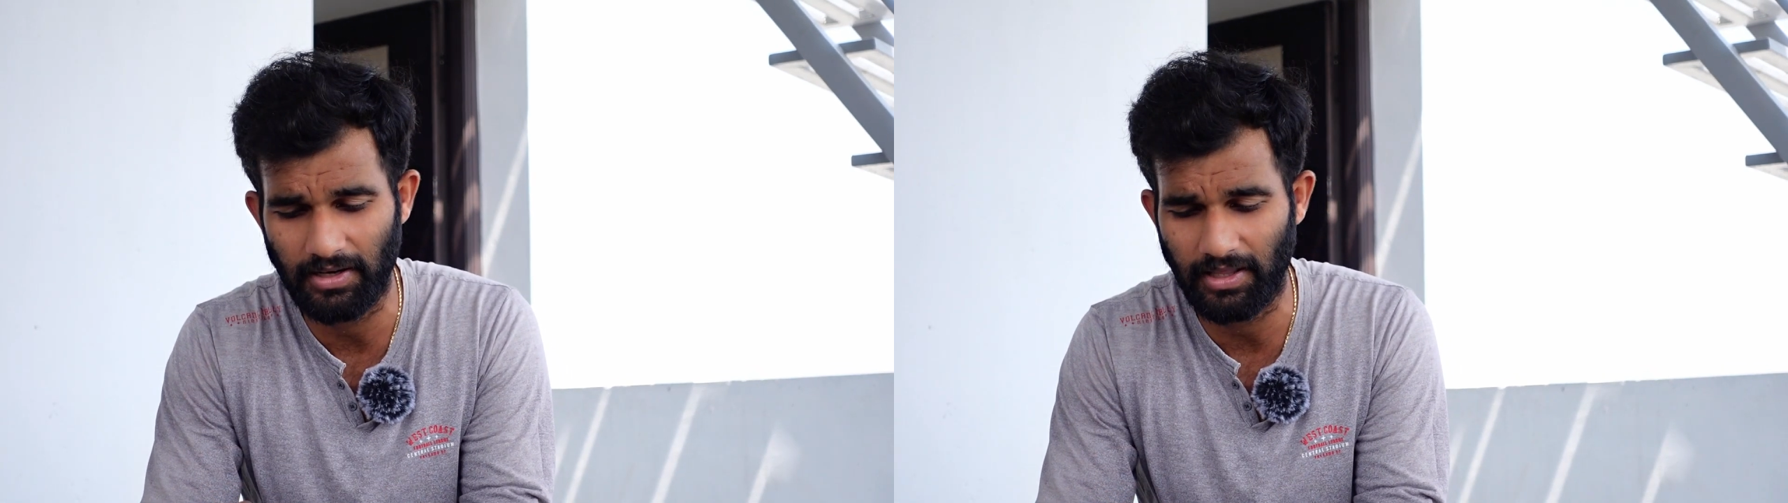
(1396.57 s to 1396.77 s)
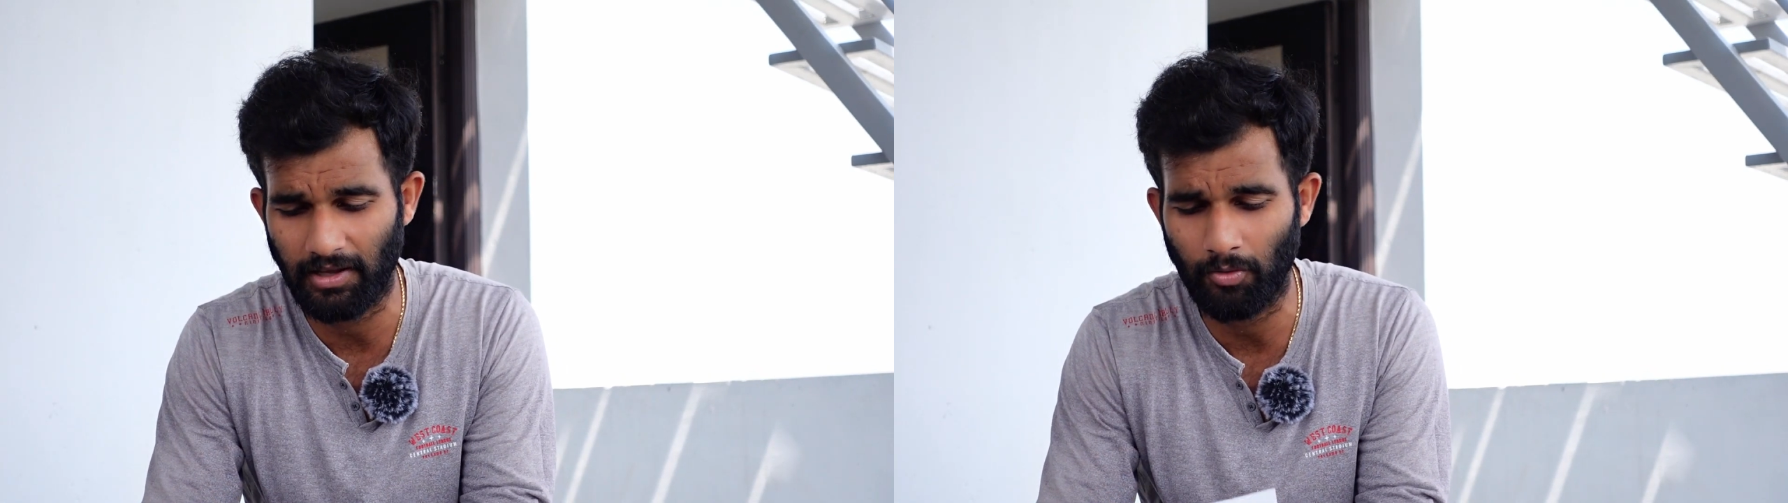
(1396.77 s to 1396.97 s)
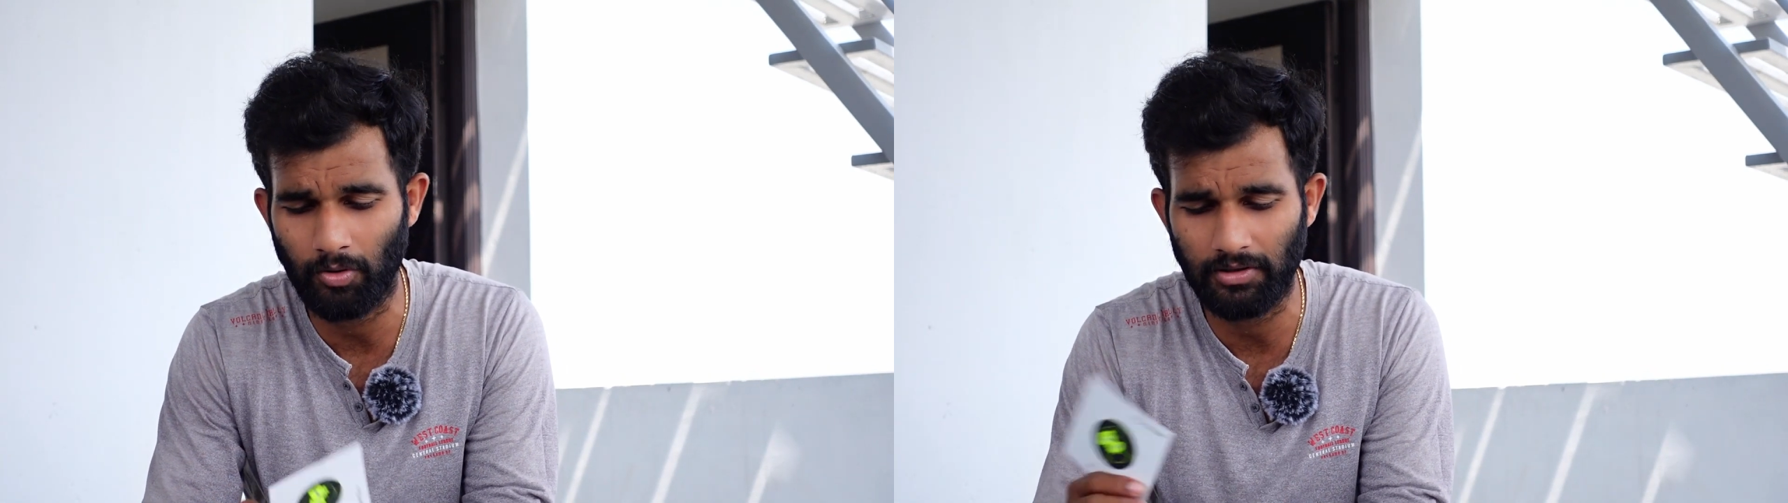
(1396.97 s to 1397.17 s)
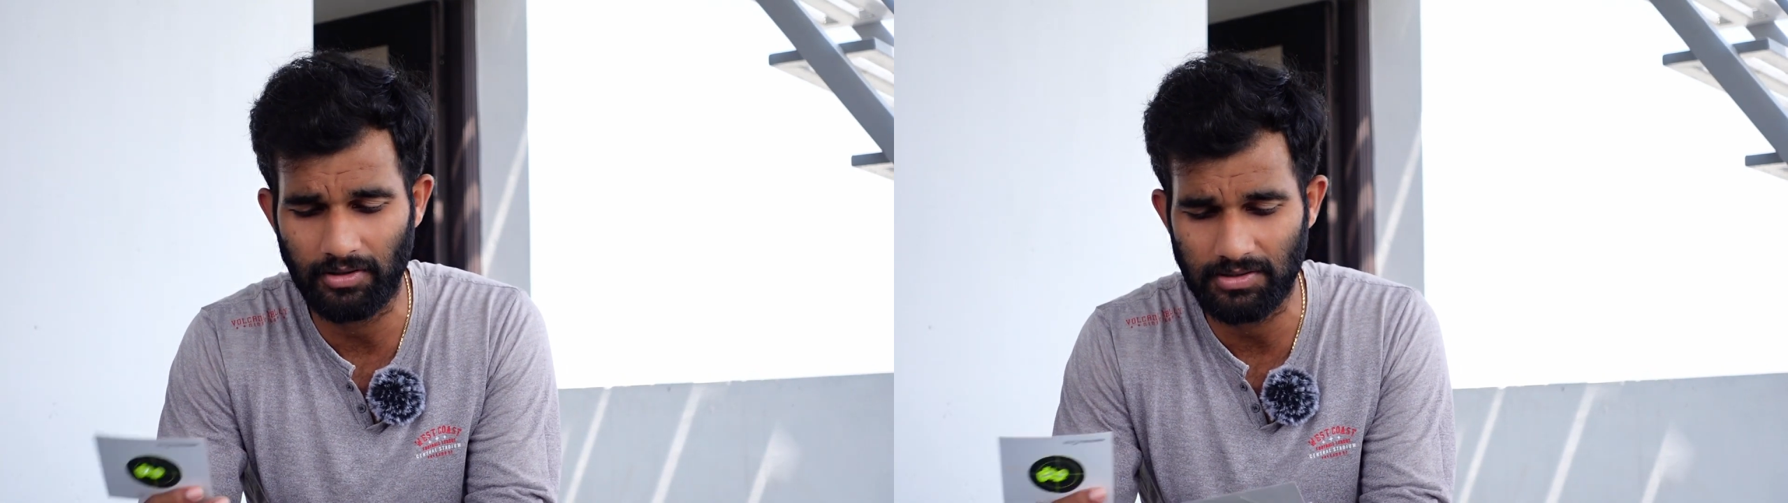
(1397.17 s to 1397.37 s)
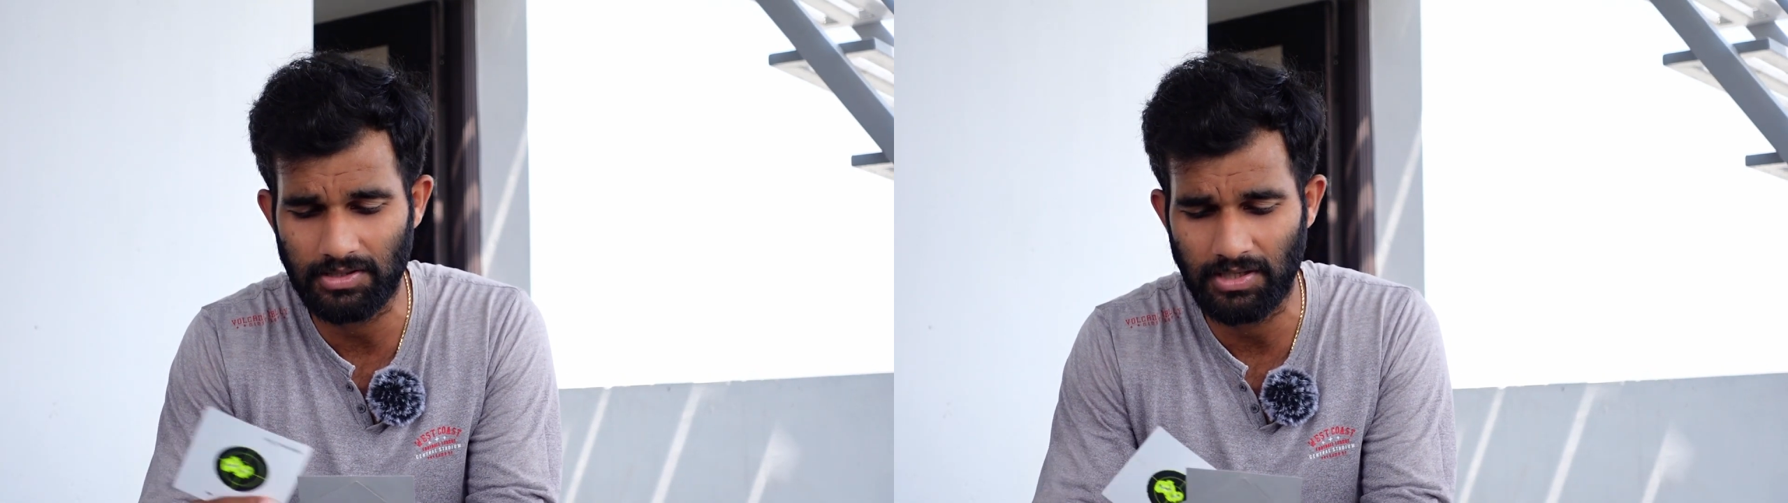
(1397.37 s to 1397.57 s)
and I have all the
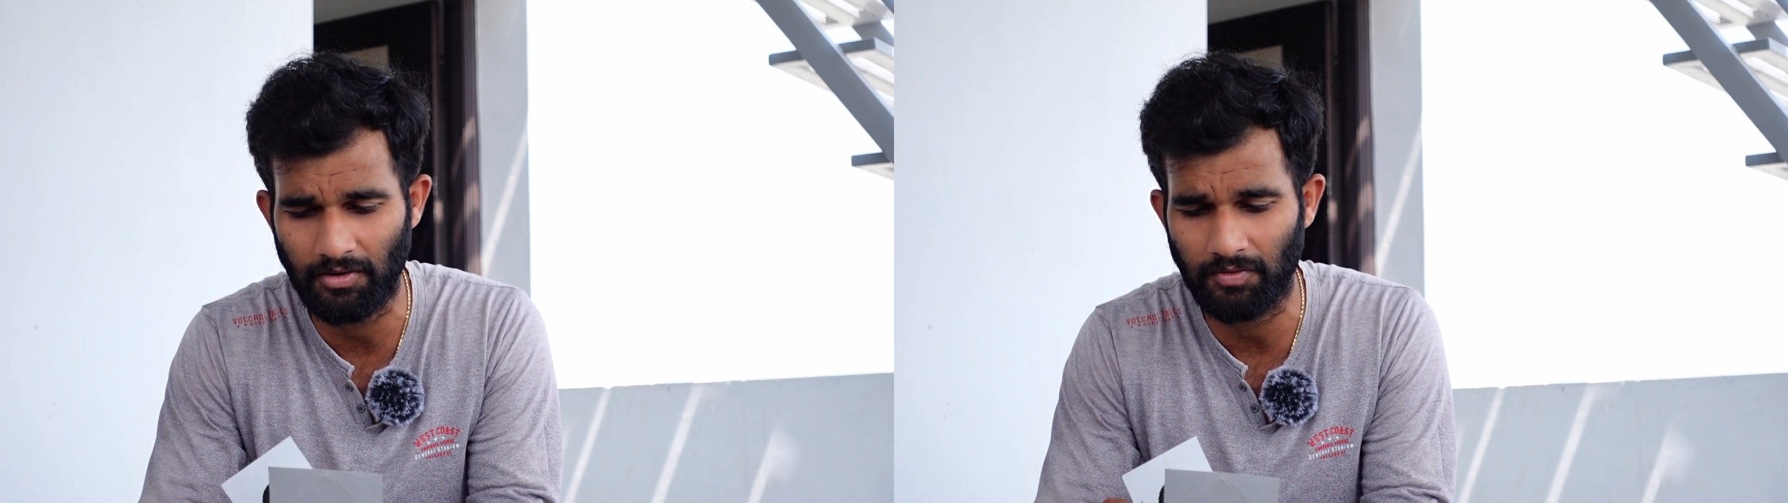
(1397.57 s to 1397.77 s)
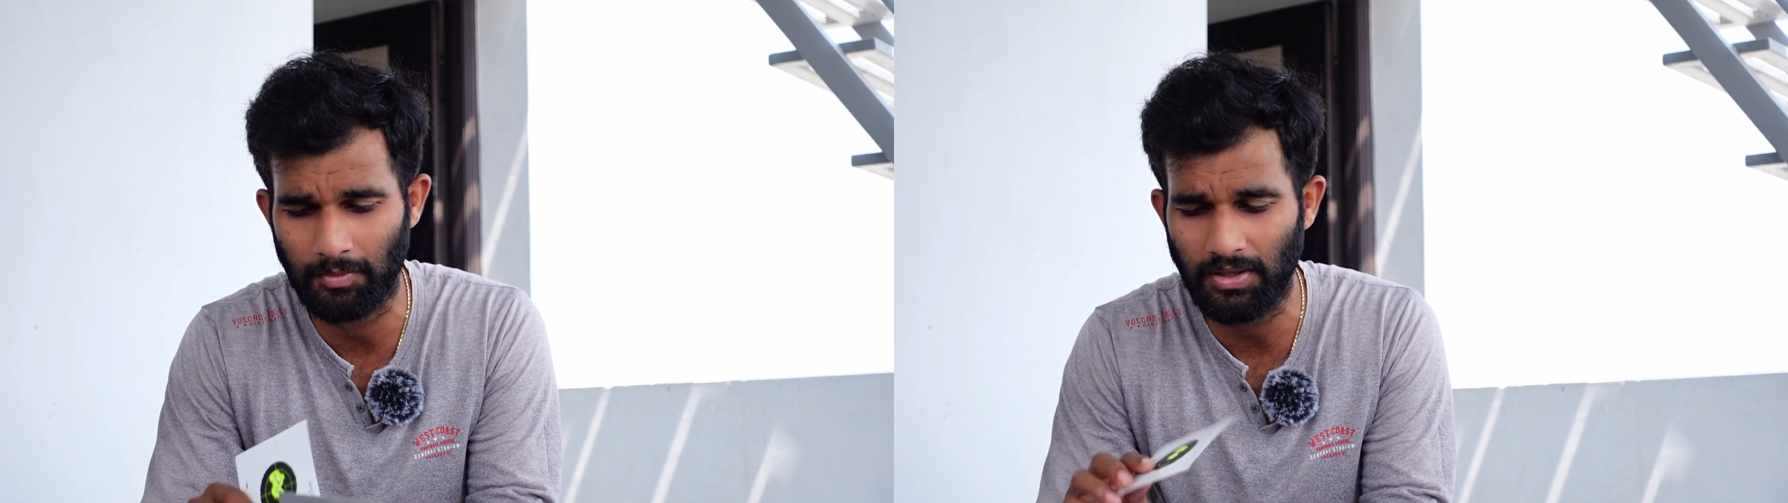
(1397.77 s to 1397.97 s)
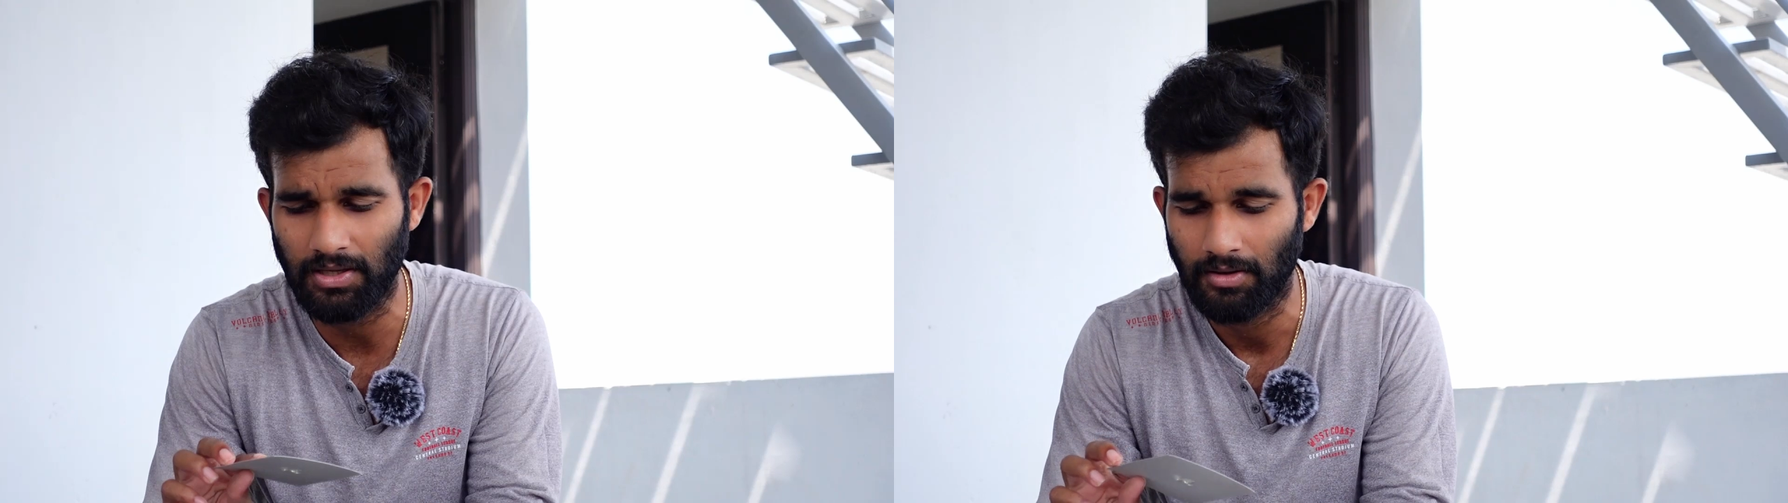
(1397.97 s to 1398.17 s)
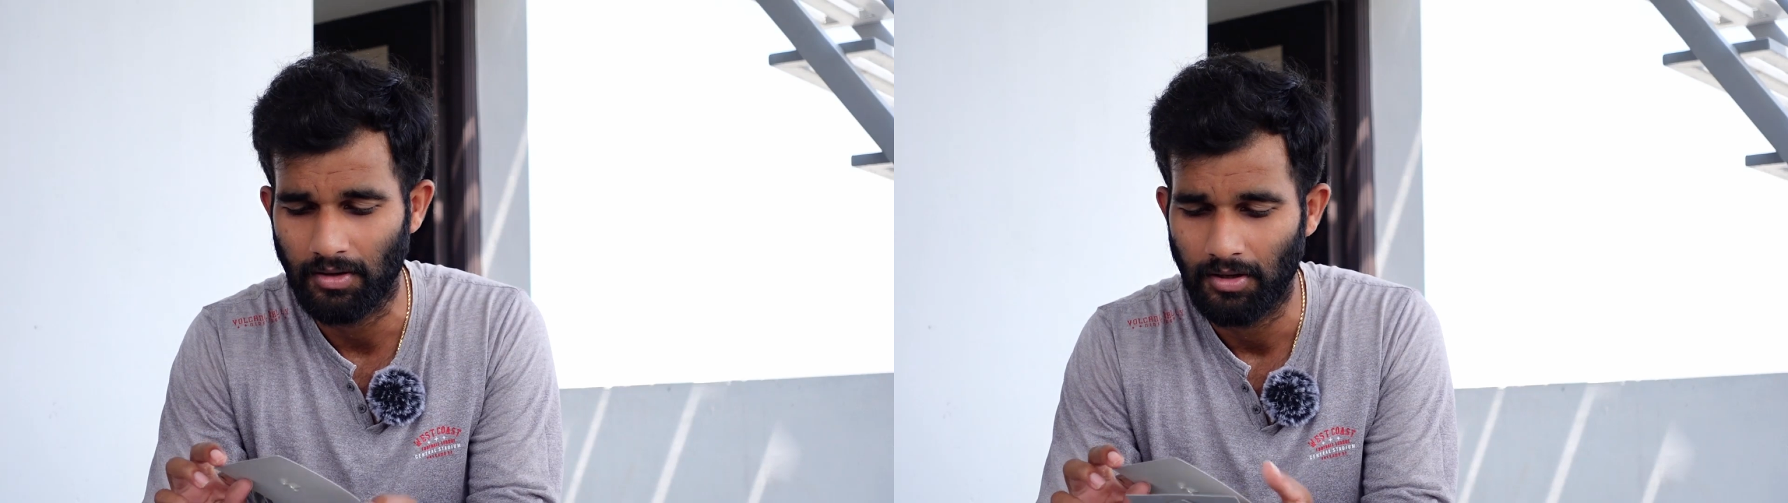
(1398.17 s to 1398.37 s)
results here with me.